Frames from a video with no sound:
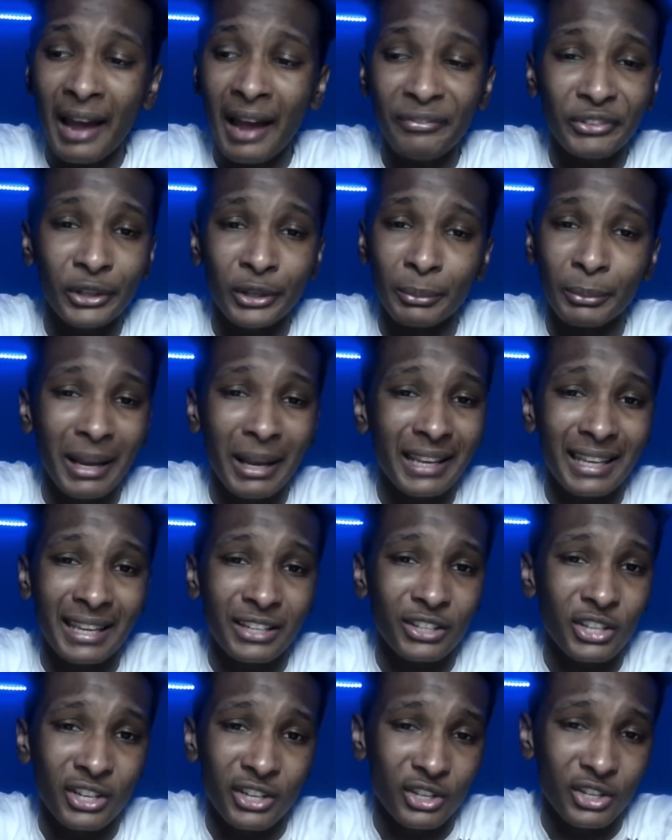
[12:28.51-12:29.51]
making it
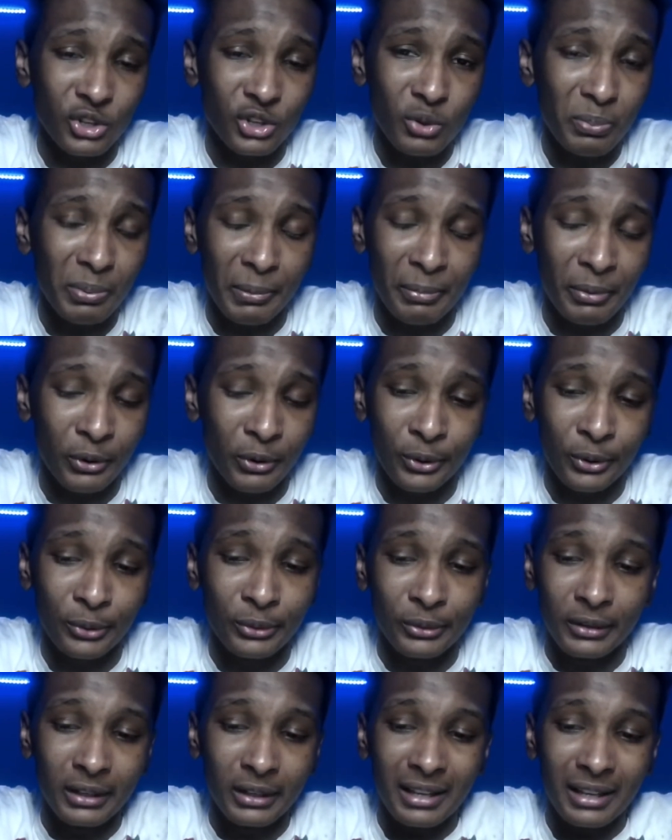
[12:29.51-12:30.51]
to the Super Bowl,
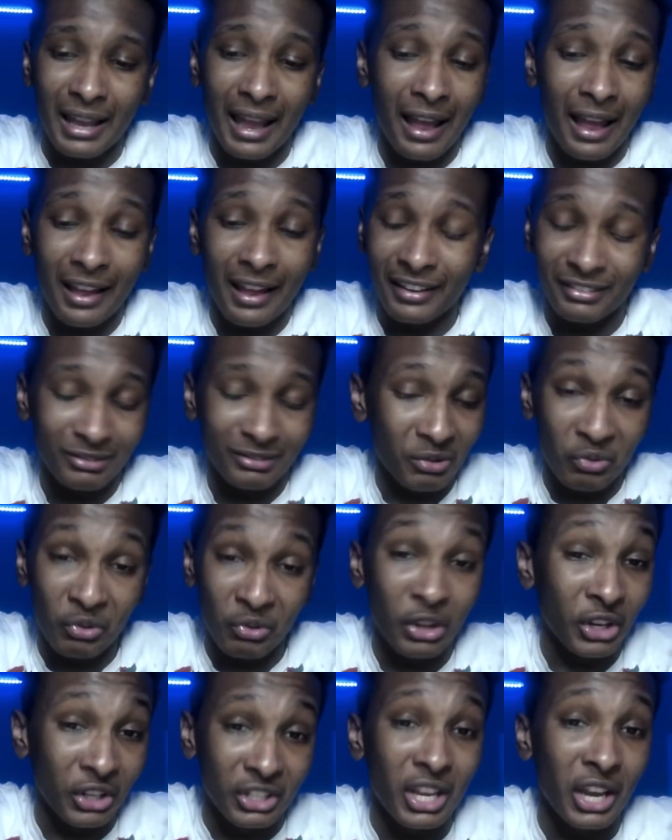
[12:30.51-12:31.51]

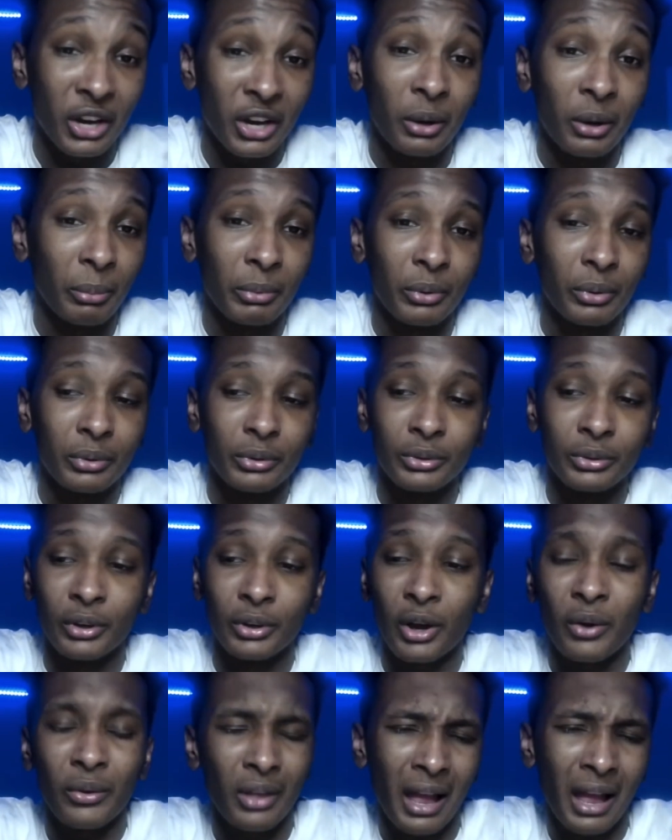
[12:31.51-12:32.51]
look terrible. You
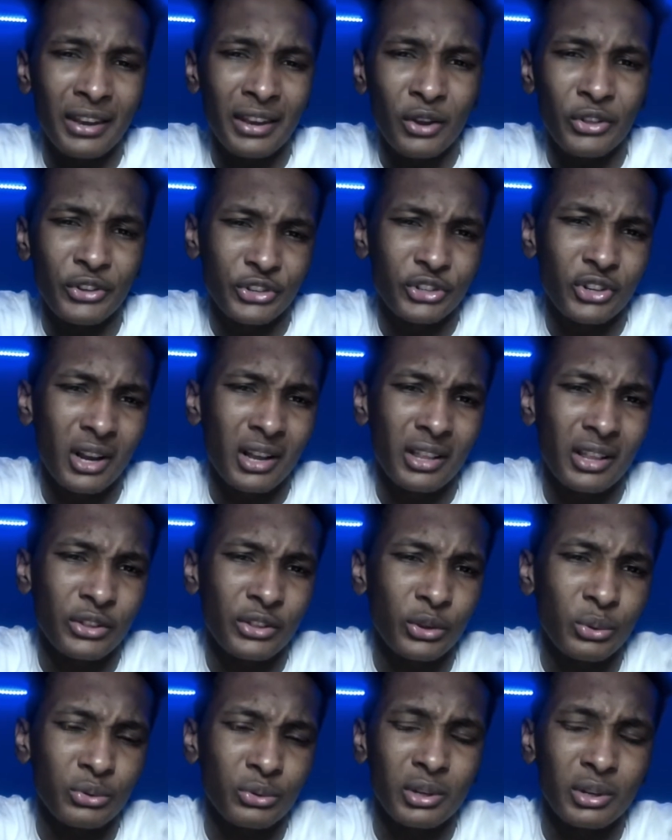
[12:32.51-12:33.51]
know, I know they're struggling
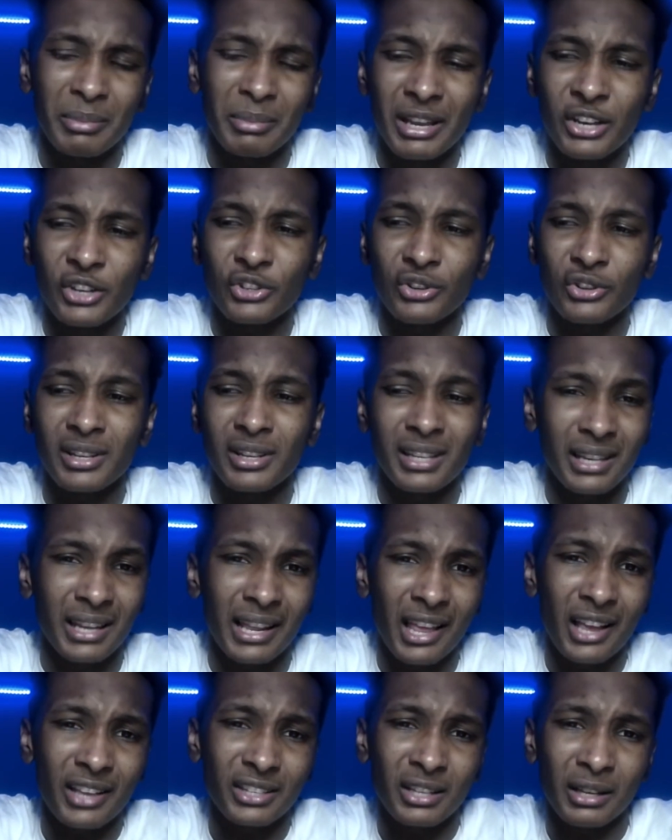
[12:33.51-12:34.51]
through some injuries and they
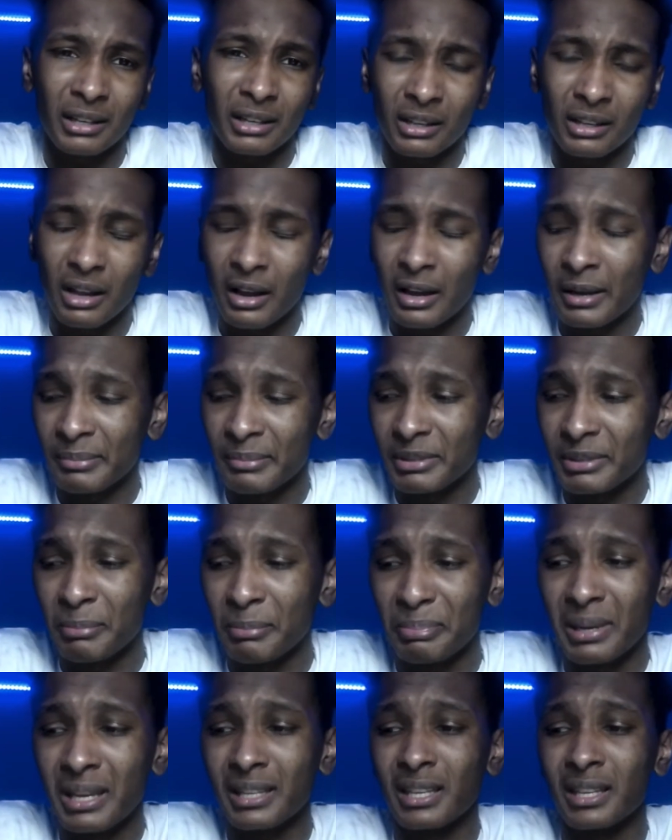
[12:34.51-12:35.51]
lost some
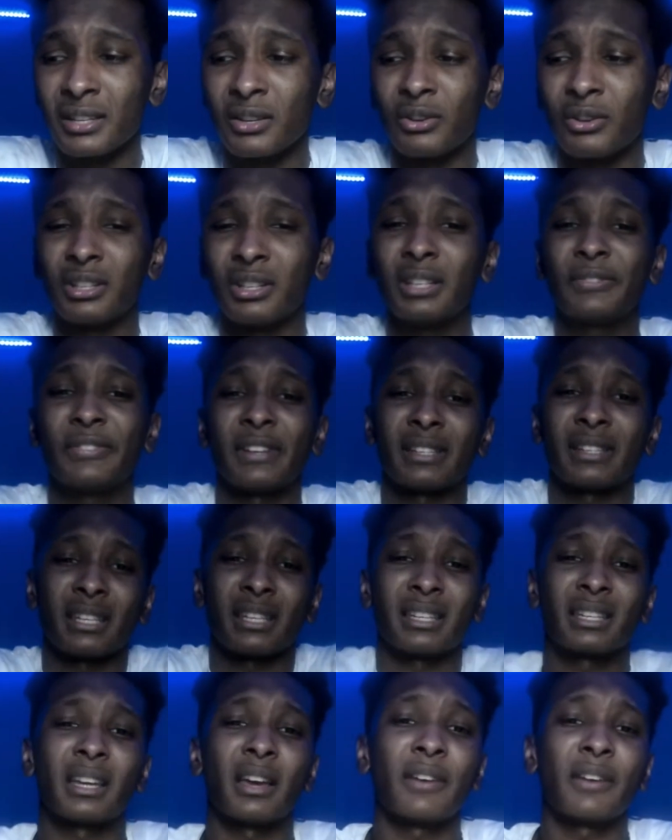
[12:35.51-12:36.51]
pieces on defense and
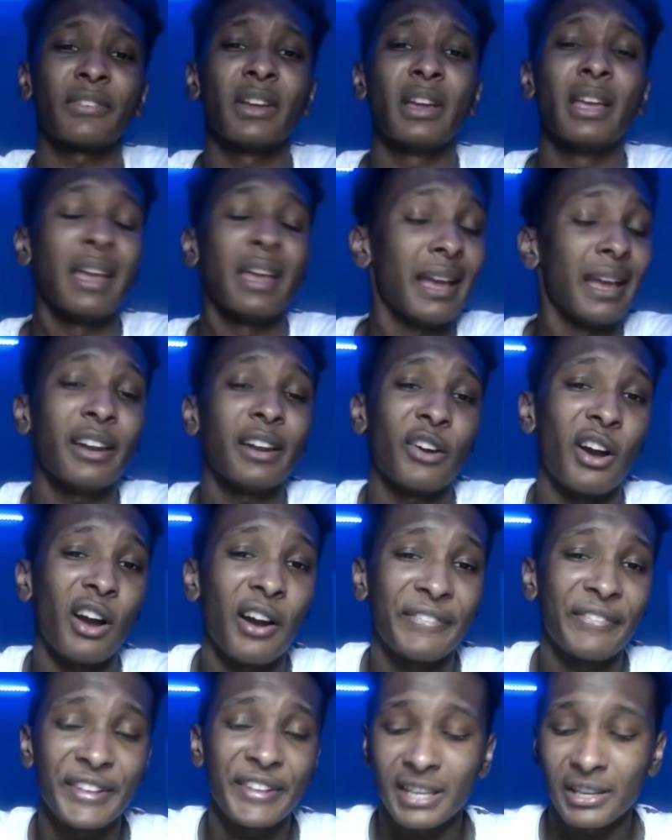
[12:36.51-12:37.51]
stuff and on
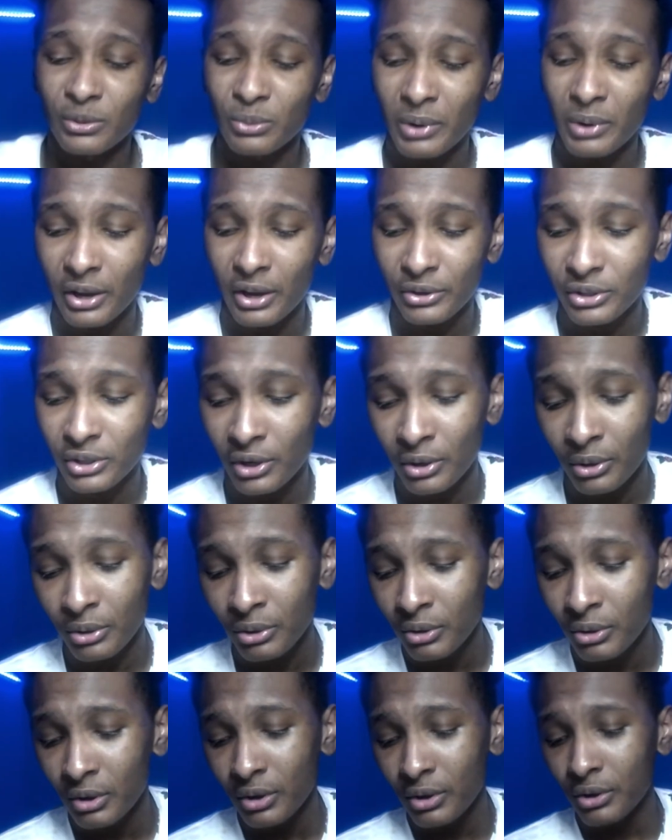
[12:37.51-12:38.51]
offense as well.
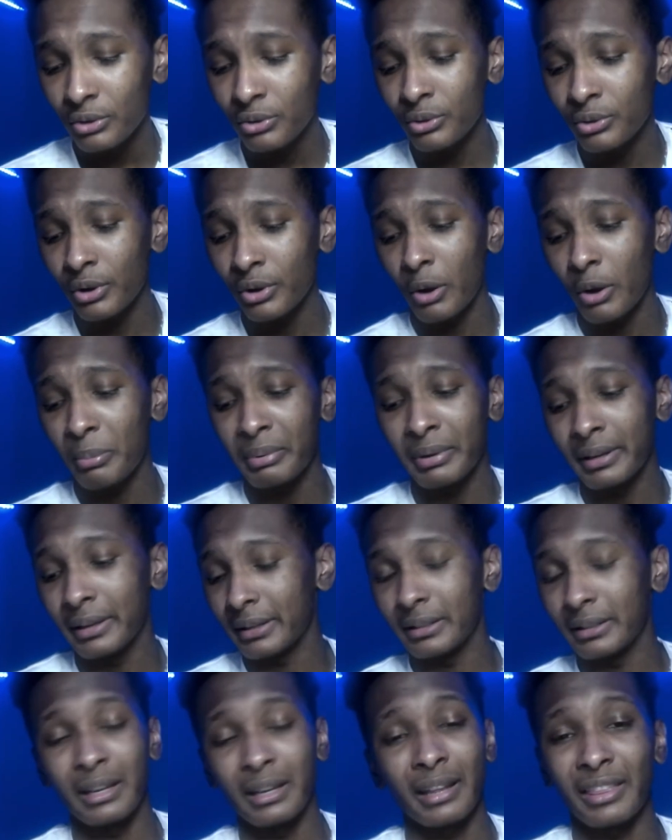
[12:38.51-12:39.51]
So, they
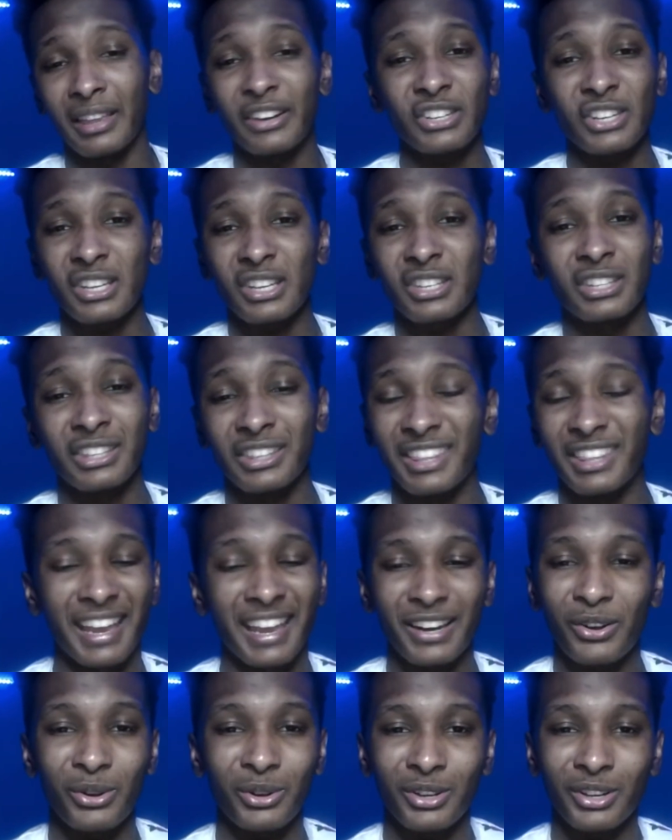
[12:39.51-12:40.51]

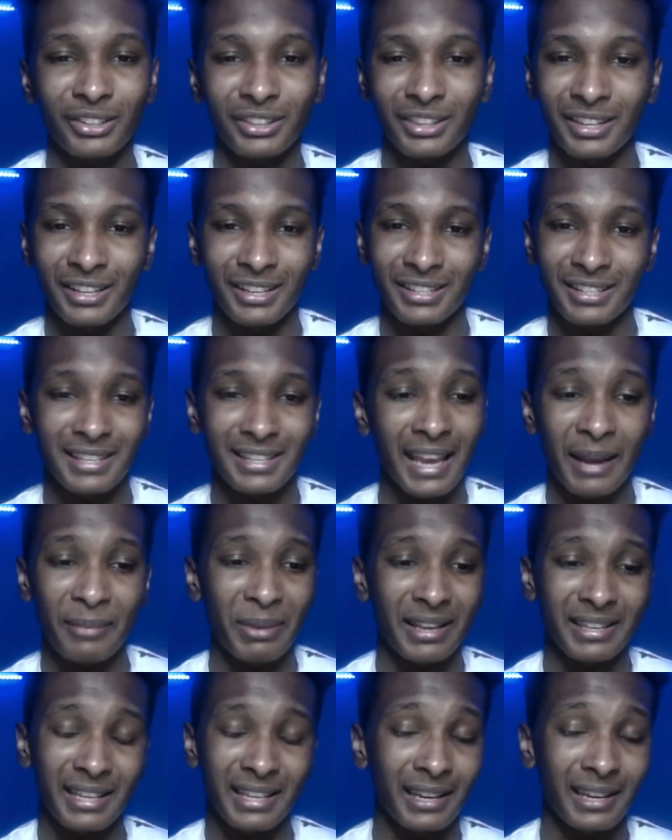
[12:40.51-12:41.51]
don't look the same
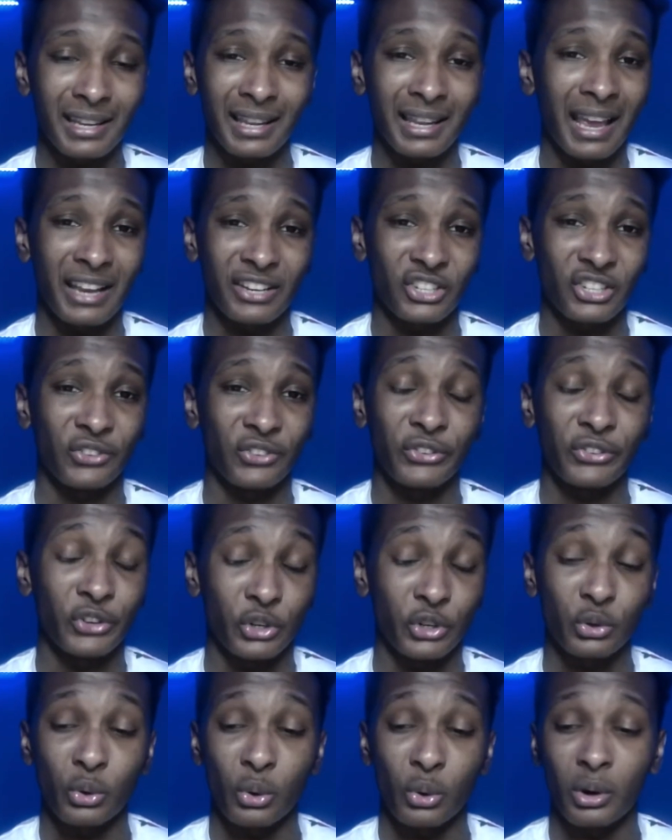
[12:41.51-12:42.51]
as they did last year for
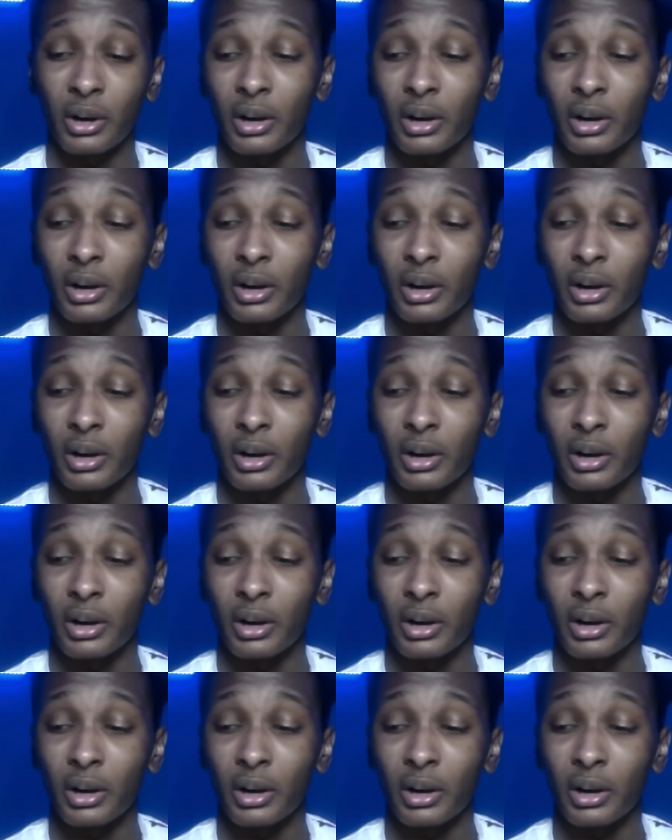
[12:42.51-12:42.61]
sure.